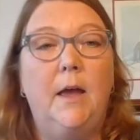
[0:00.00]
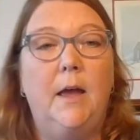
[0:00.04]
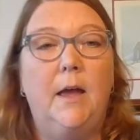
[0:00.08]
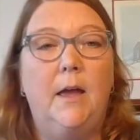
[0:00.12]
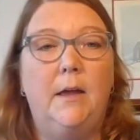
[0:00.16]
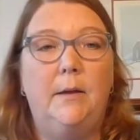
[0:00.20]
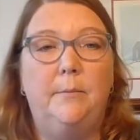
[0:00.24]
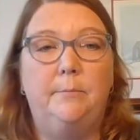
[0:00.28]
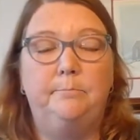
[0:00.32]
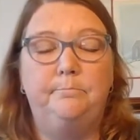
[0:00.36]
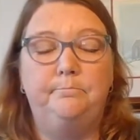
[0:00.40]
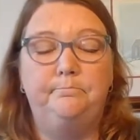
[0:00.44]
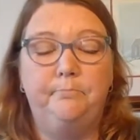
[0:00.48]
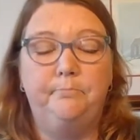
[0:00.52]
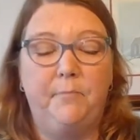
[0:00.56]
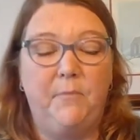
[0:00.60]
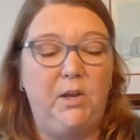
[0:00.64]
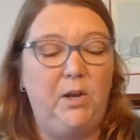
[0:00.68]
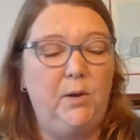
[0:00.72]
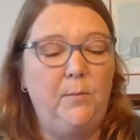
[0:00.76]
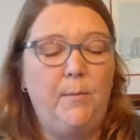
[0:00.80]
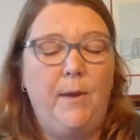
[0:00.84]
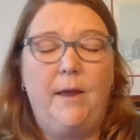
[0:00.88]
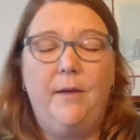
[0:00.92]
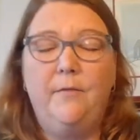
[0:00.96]
Um,
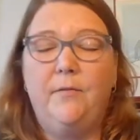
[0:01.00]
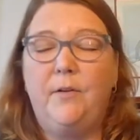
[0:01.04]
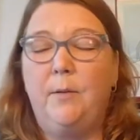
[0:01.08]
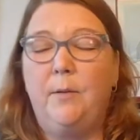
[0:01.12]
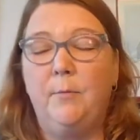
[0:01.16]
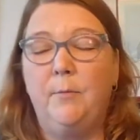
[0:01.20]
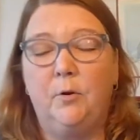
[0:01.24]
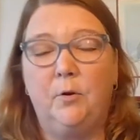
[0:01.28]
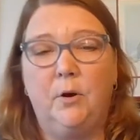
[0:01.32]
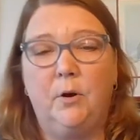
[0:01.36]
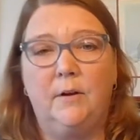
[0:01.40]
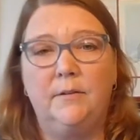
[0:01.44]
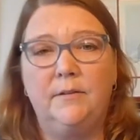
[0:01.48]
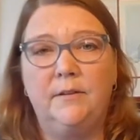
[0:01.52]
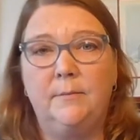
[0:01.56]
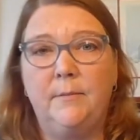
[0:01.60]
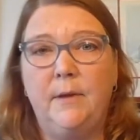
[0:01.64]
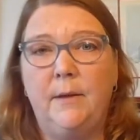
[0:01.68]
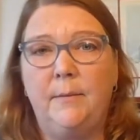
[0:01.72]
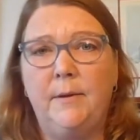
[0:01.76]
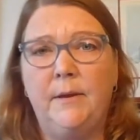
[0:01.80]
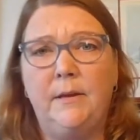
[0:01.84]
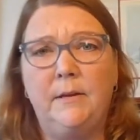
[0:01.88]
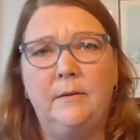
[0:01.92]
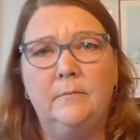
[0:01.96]
you may have come across it
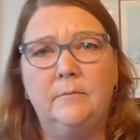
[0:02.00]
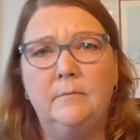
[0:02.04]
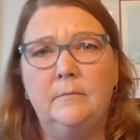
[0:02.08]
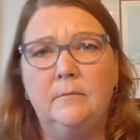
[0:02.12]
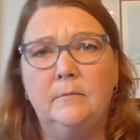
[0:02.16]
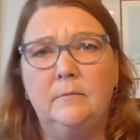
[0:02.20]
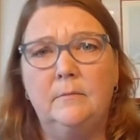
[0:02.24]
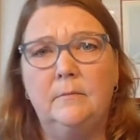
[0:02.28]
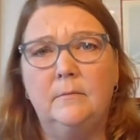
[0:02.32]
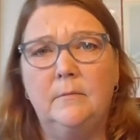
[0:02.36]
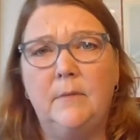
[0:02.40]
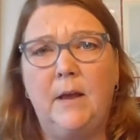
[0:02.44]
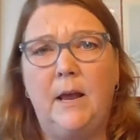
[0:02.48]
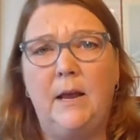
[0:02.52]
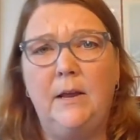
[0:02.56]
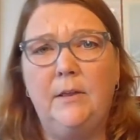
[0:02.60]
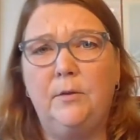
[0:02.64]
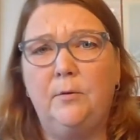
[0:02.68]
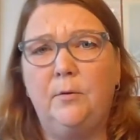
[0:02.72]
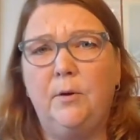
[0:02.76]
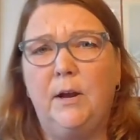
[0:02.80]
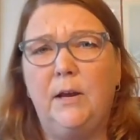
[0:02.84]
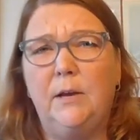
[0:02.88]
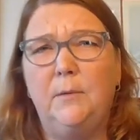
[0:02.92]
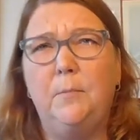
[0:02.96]
maybe in
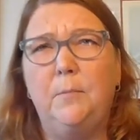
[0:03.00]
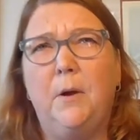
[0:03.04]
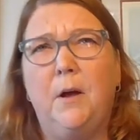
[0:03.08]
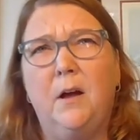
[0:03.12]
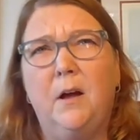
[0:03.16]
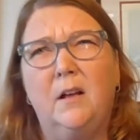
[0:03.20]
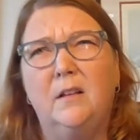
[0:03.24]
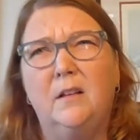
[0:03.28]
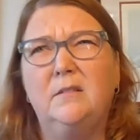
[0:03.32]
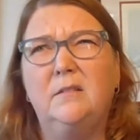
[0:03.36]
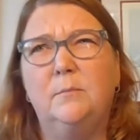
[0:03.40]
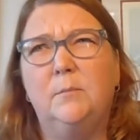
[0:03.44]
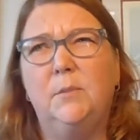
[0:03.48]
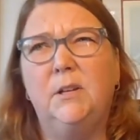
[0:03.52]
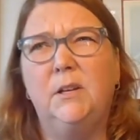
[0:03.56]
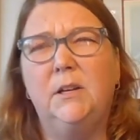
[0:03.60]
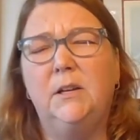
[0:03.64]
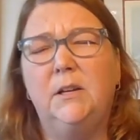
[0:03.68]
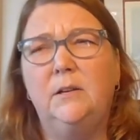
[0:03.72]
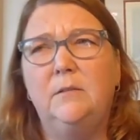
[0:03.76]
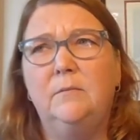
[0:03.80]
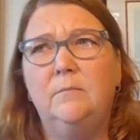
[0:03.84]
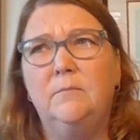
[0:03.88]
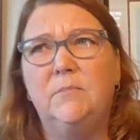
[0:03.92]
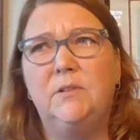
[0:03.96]
eighth grade,
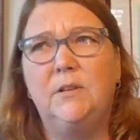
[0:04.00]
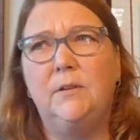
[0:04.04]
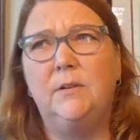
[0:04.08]
possibly